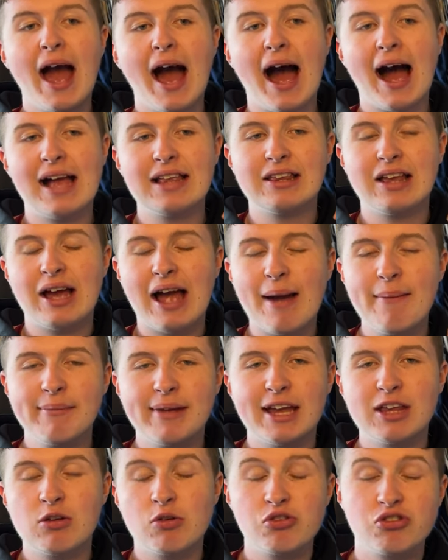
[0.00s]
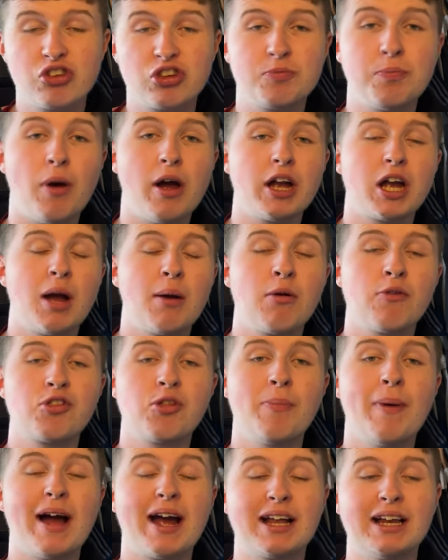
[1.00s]
and MK Dons, despite coming off the
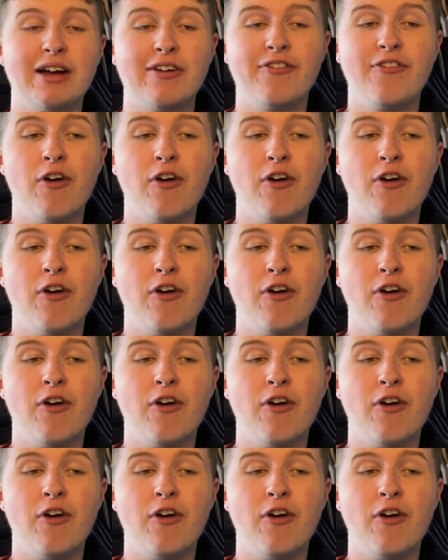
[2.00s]
back of that